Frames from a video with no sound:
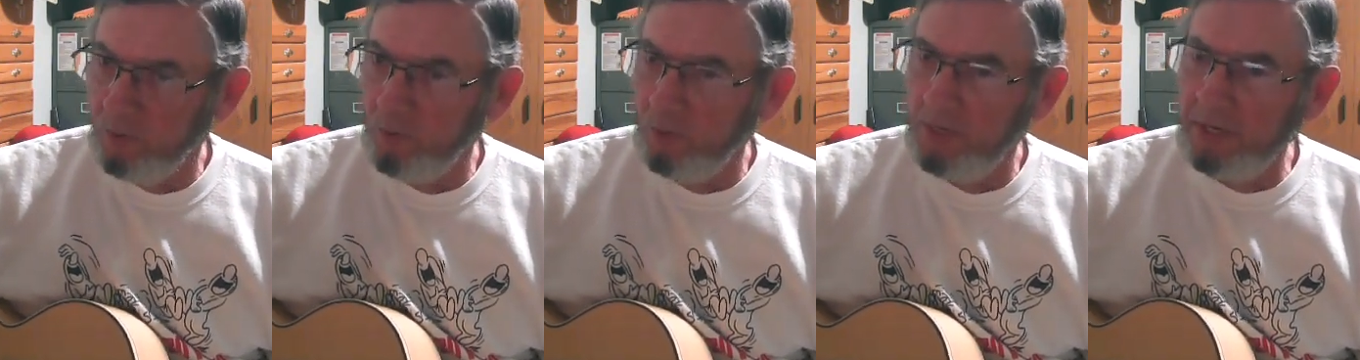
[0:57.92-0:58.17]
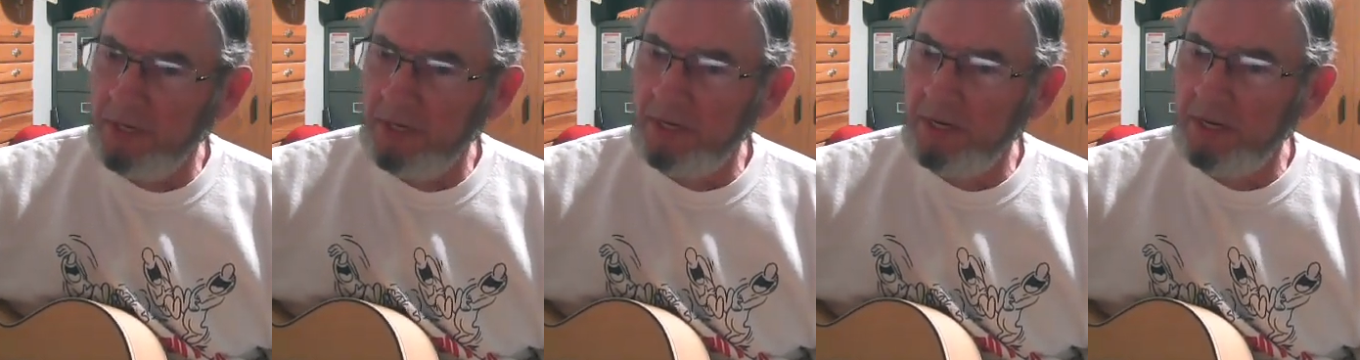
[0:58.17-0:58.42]

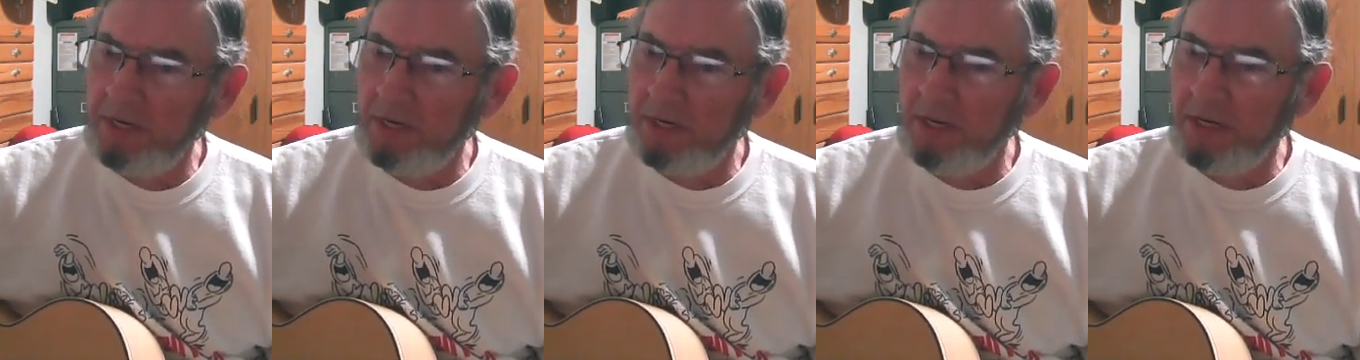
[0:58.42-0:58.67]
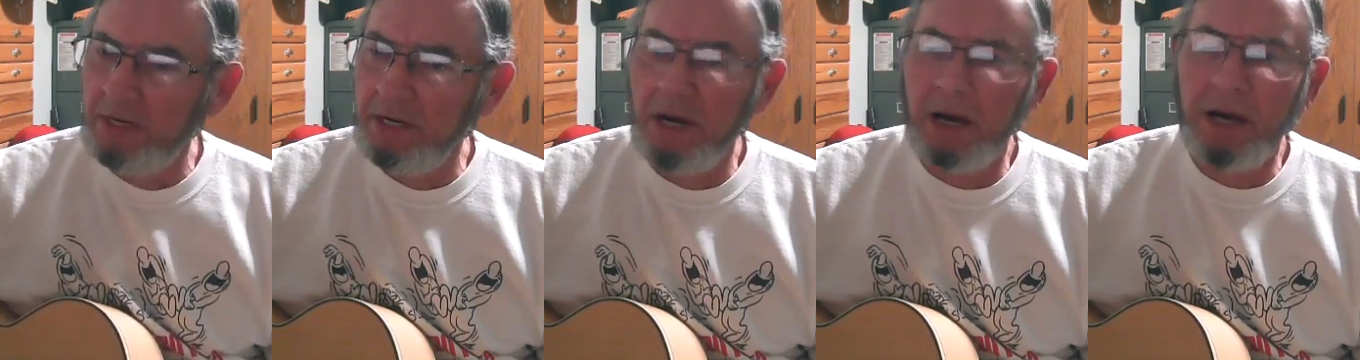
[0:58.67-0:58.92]

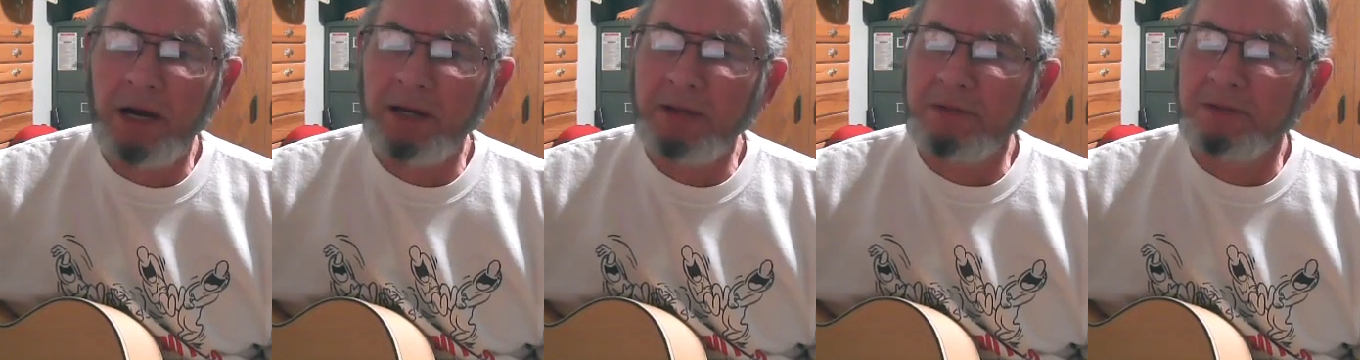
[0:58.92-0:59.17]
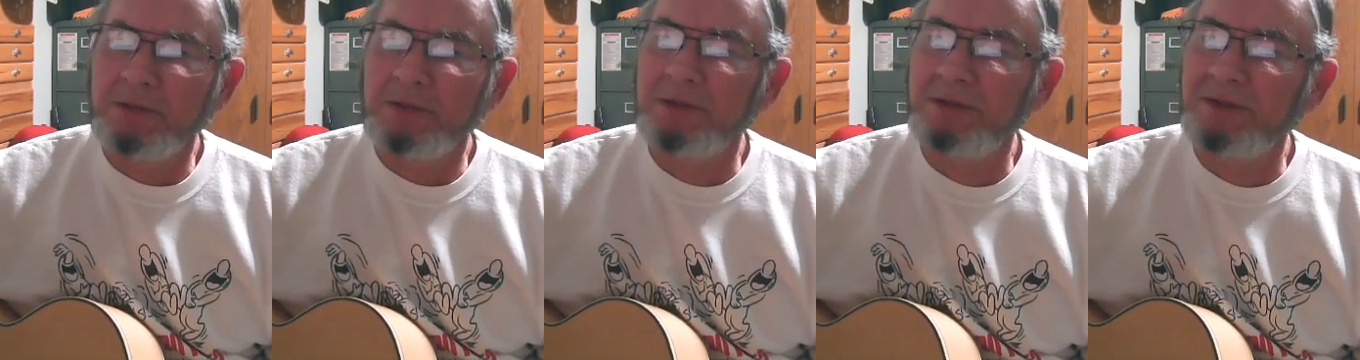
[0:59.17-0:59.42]
we got
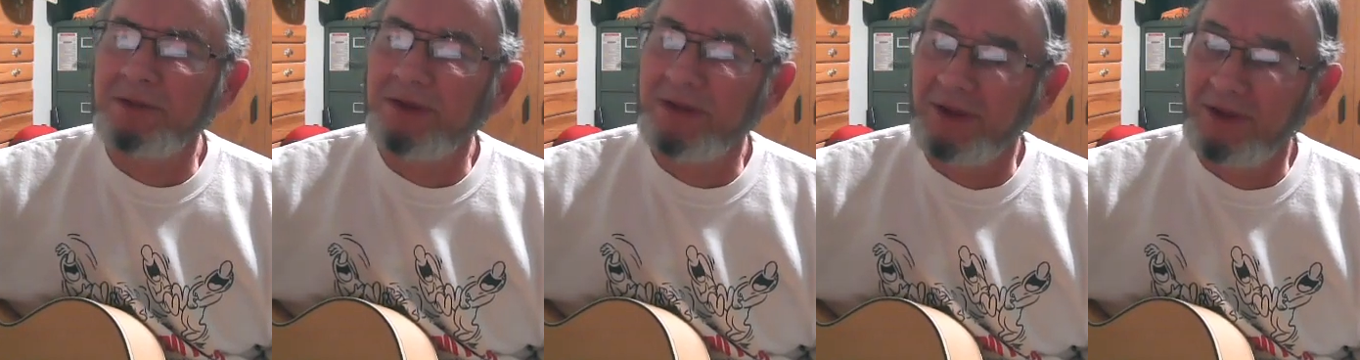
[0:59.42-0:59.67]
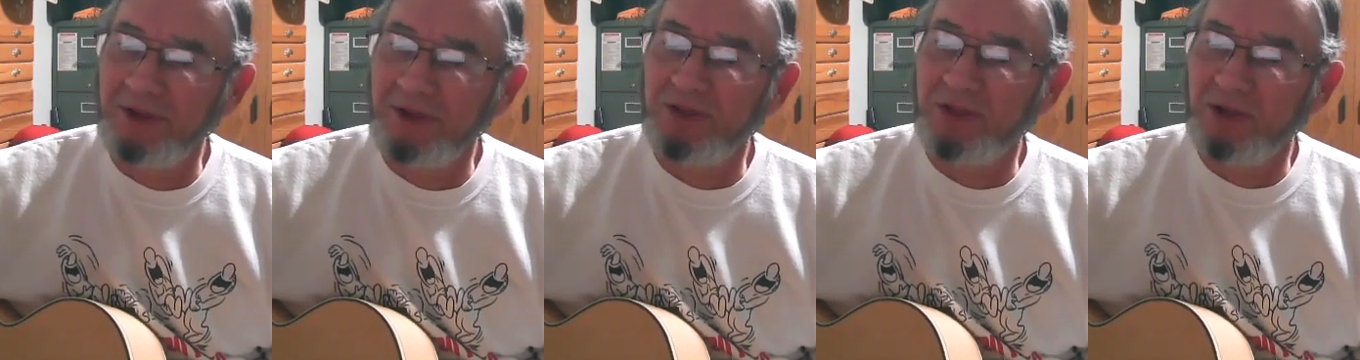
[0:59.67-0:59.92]

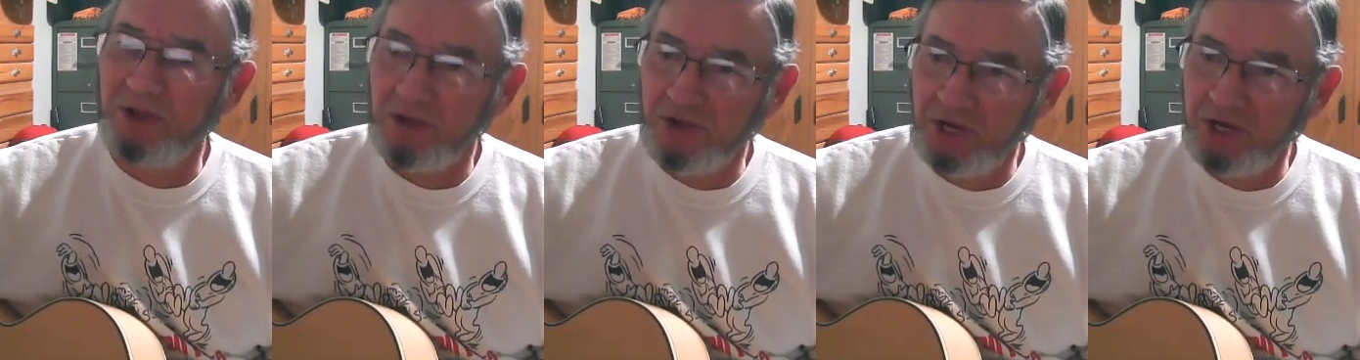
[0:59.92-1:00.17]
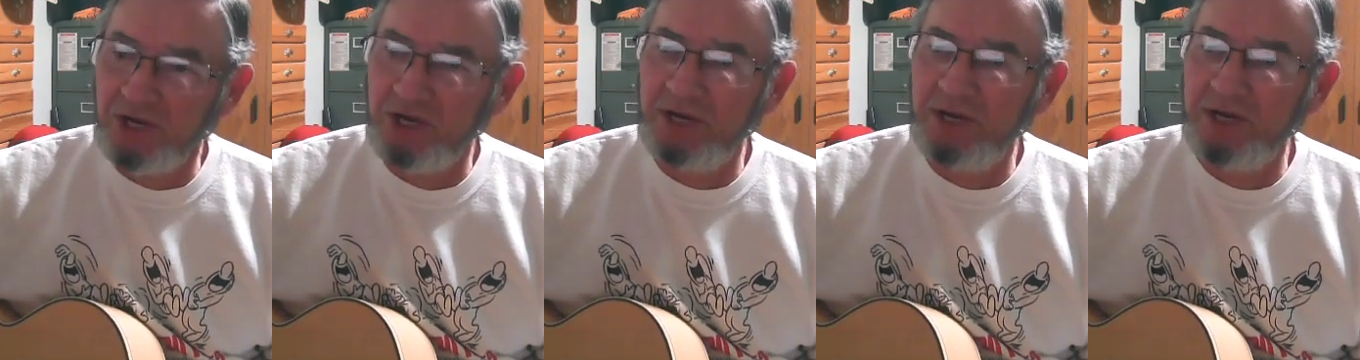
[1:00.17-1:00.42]
the
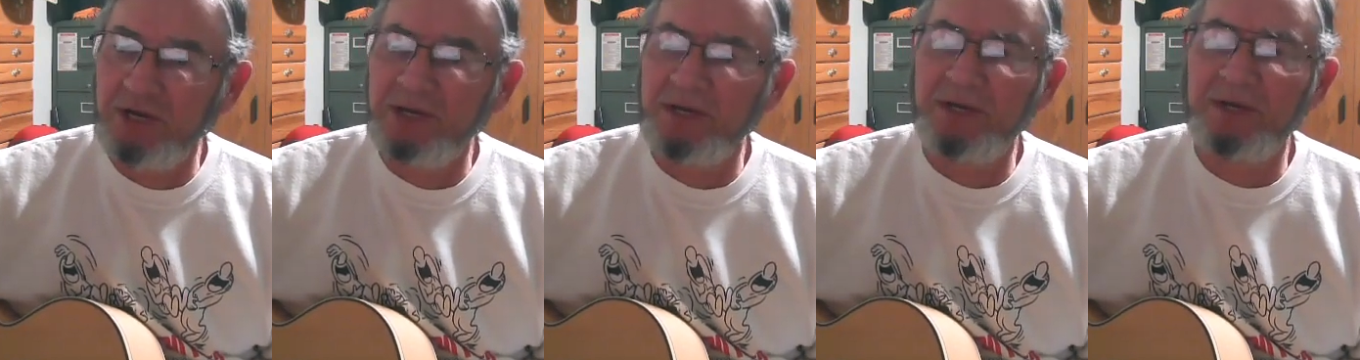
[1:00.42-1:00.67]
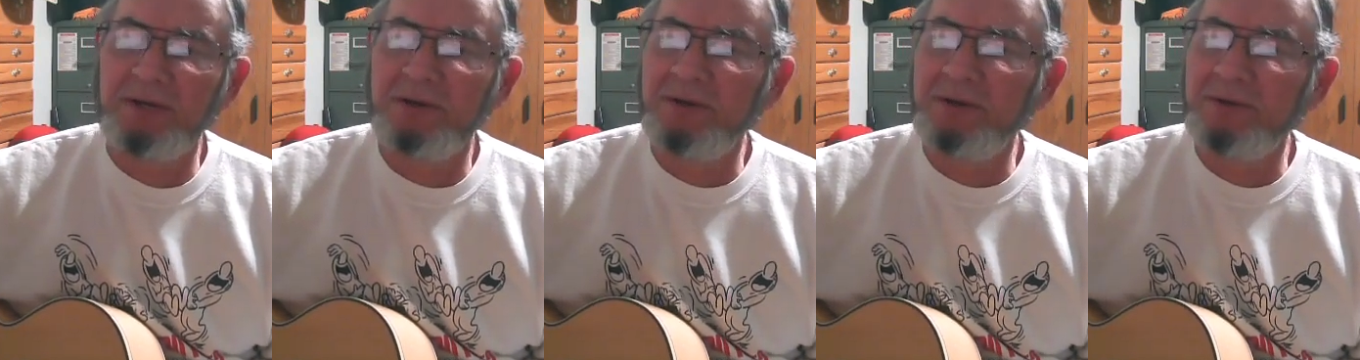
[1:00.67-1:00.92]
gift.